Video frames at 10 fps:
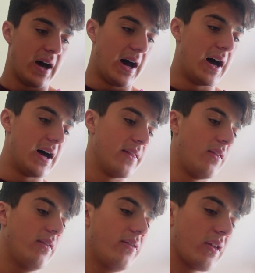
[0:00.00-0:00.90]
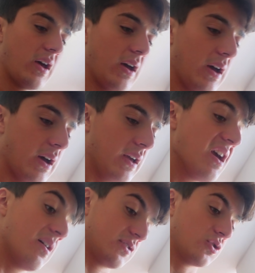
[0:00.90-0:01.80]
and uh,
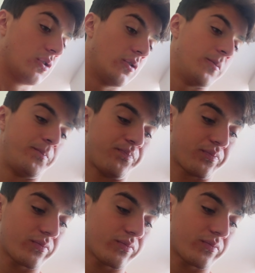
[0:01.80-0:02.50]
yeah. So,